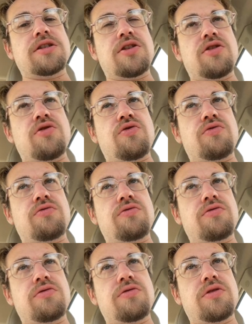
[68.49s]
know
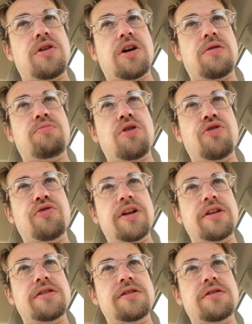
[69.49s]
the
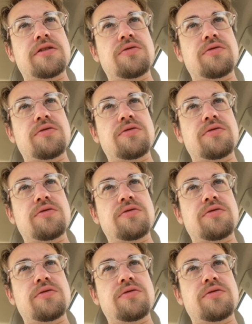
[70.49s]
components.